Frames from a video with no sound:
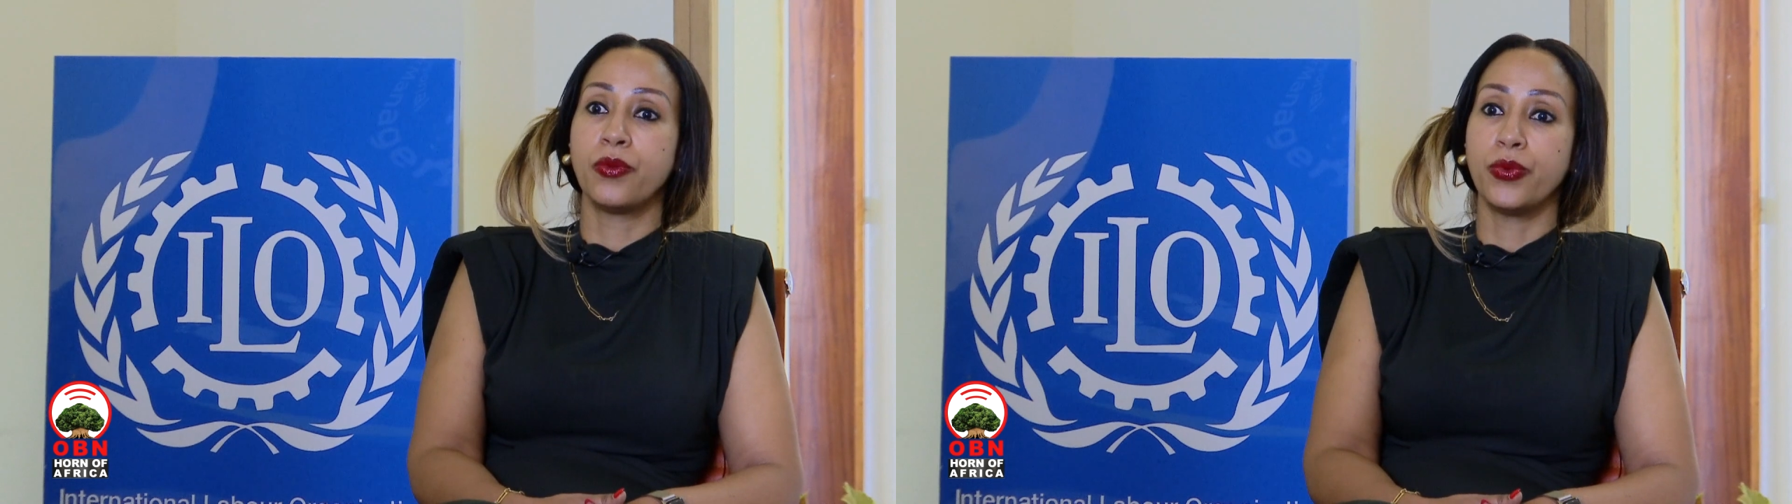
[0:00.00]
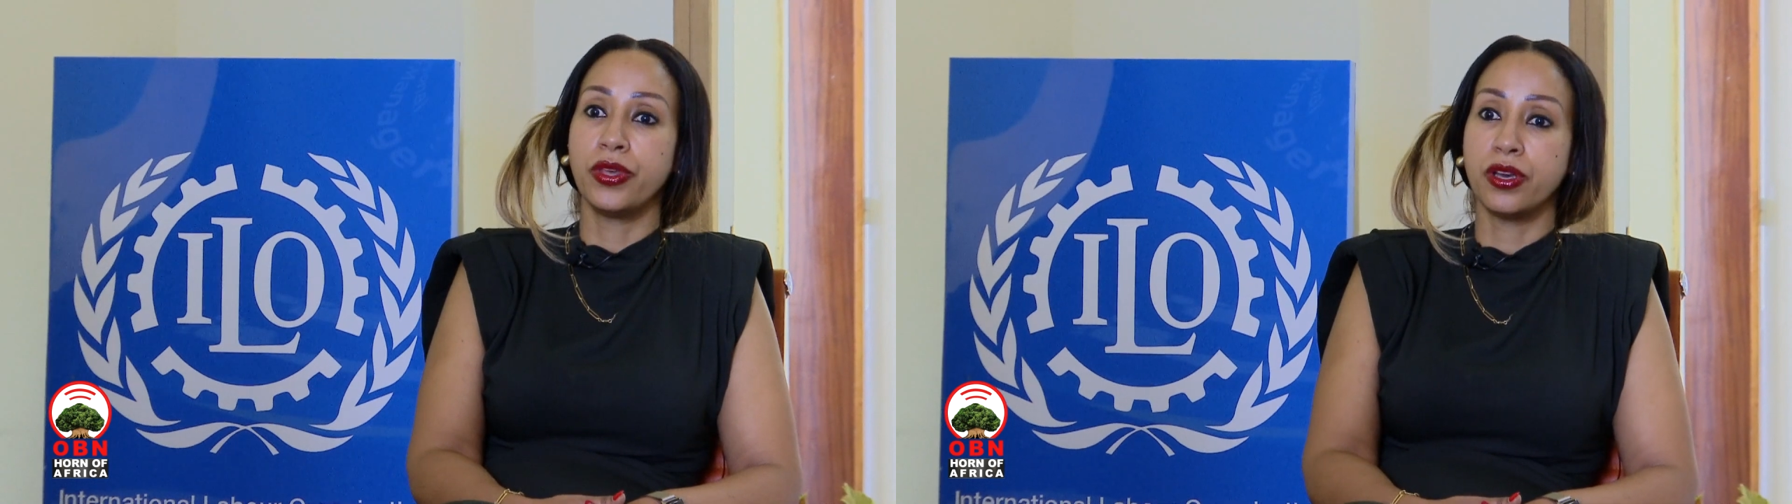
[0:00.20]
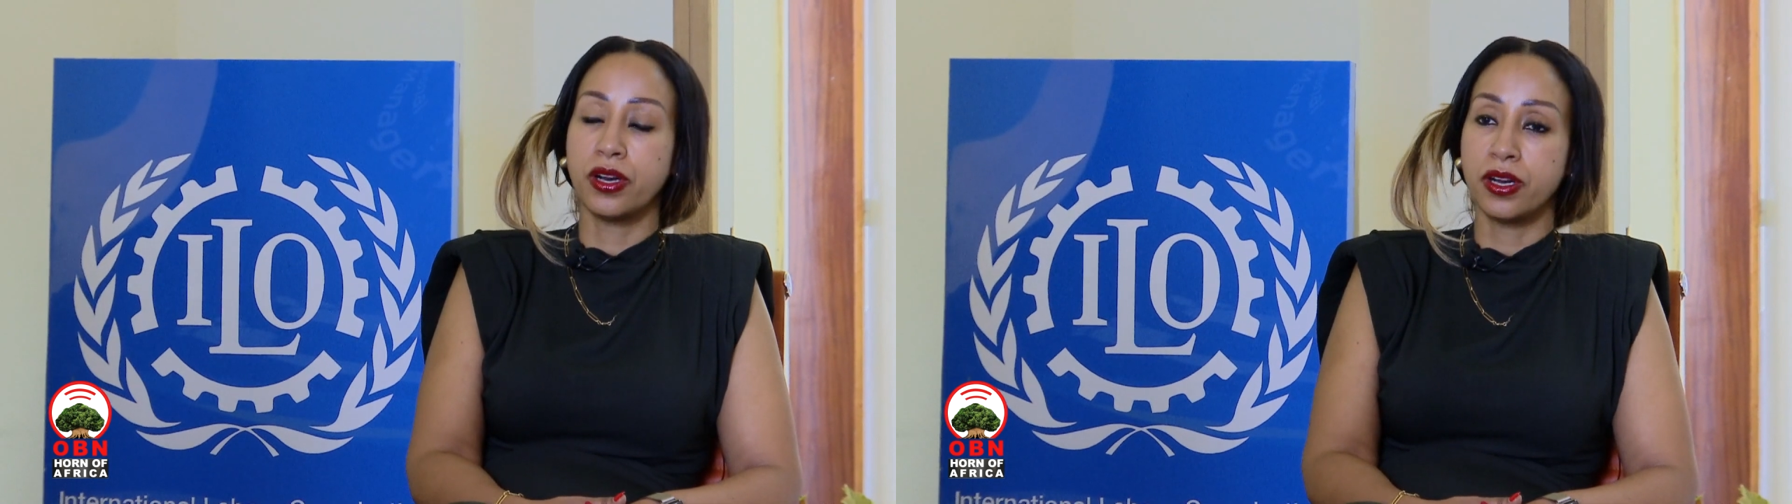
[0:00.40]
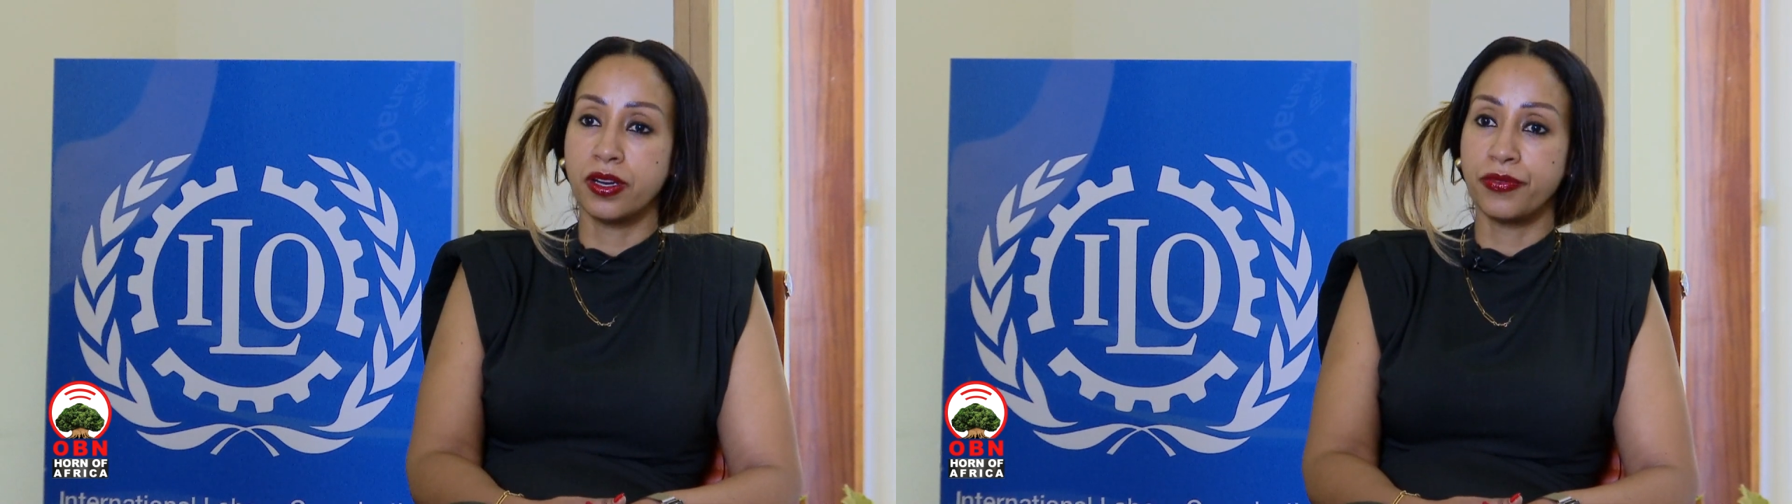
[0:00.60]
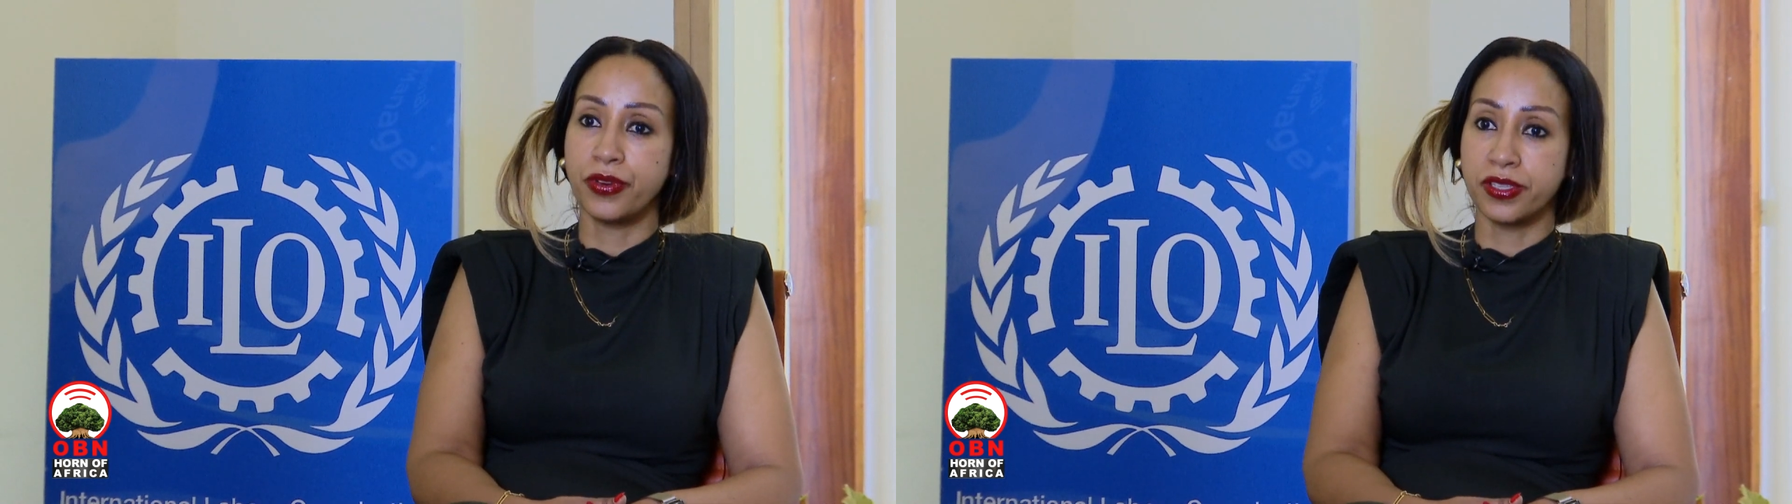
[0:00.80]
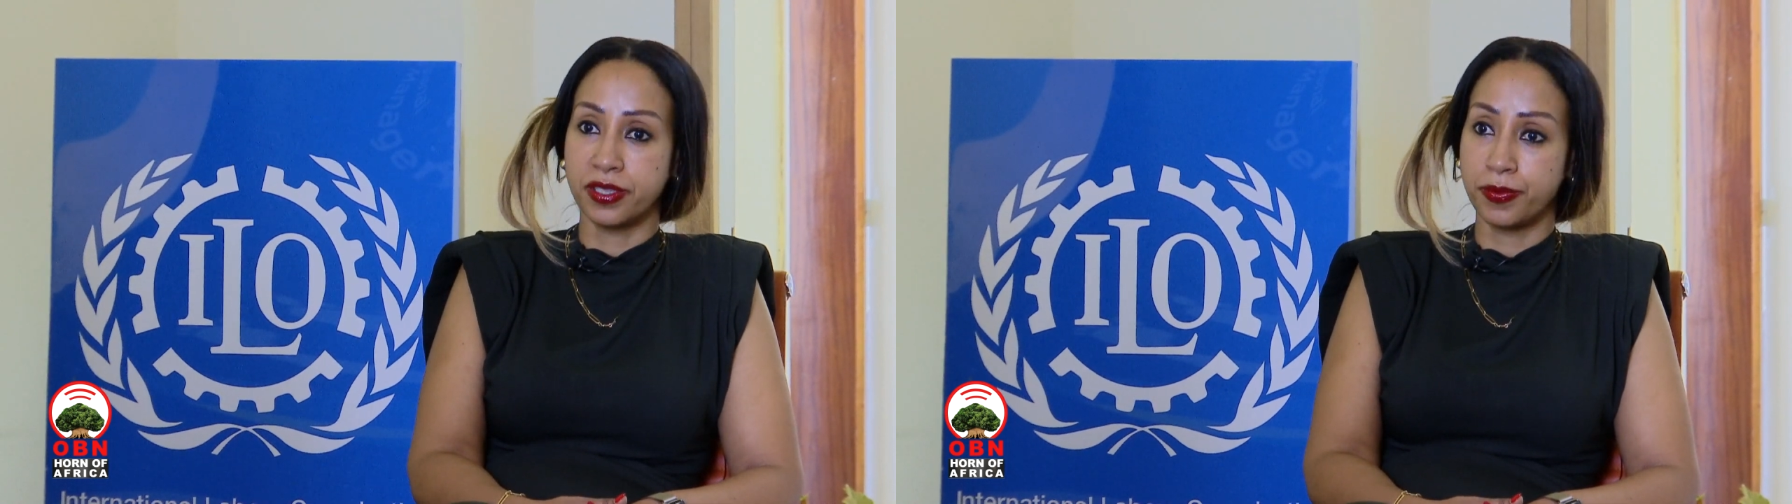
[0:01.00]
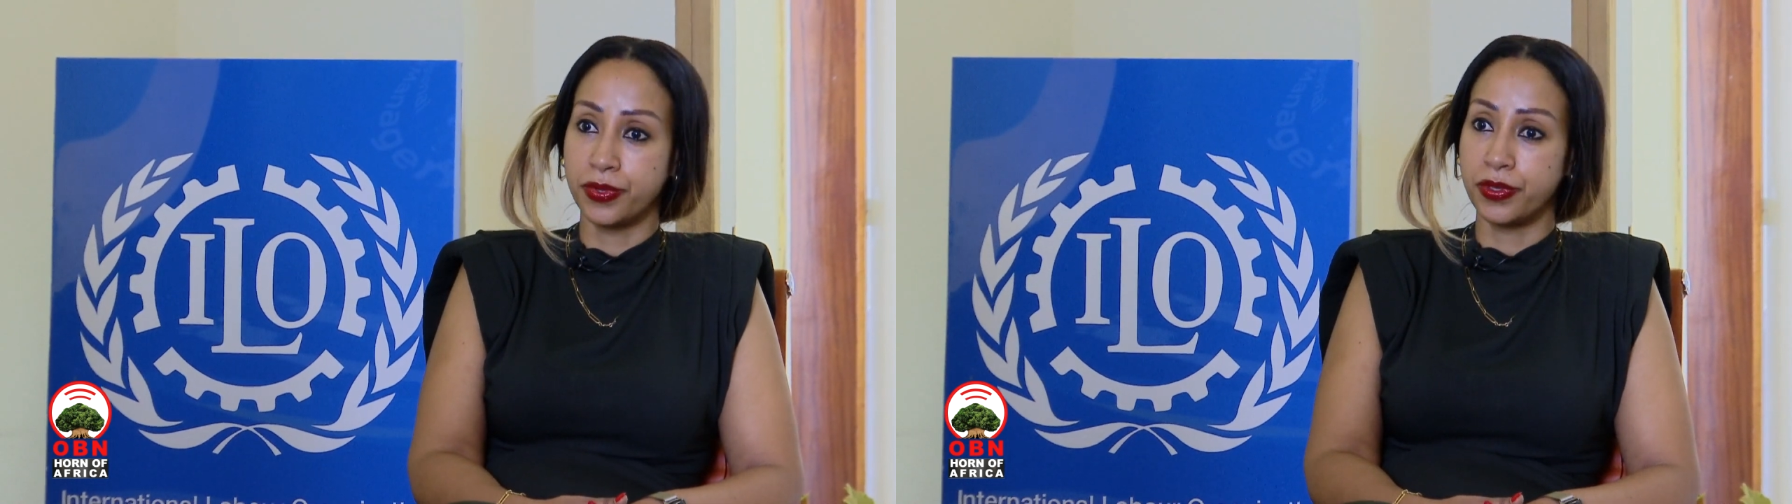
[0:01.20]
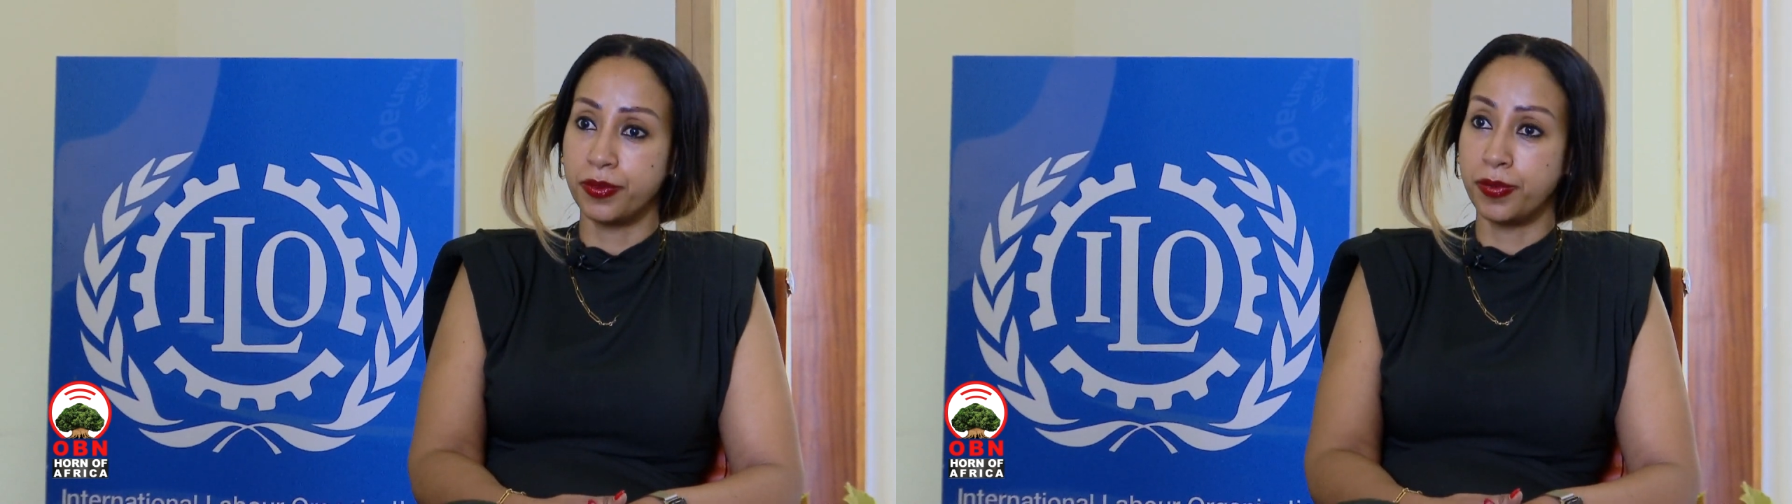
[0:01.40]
We are, for example,